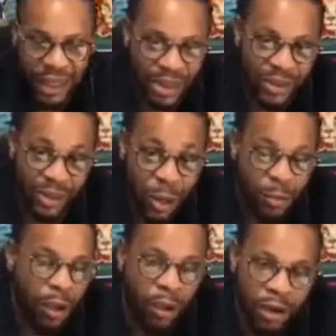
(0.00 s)
So come
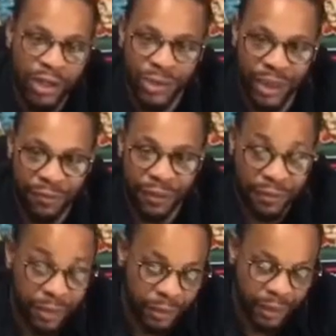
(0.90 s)
August
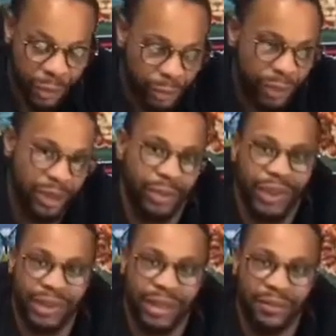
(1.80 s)
25th through to the
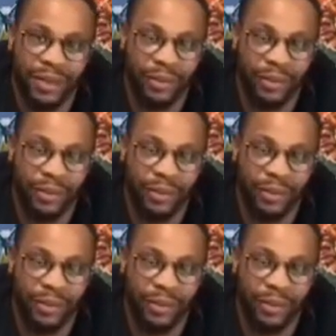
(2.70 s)
27th,